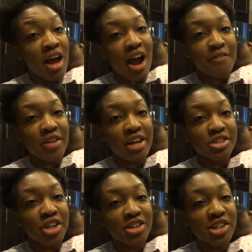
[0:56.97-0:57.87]
I forgot to
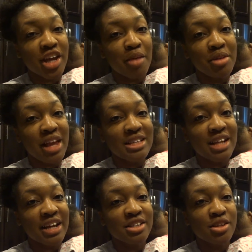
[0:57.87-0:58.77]
charge the camera last
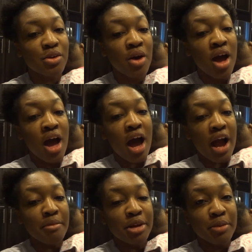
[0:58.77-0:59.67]
night, so
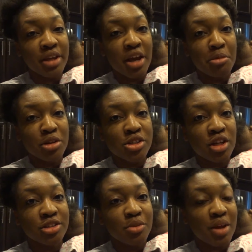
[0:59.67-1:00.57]
I'm gonna put the camera on the
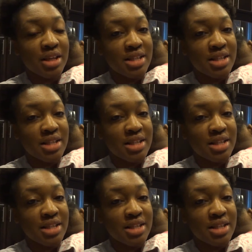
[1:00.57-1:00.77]
charger while I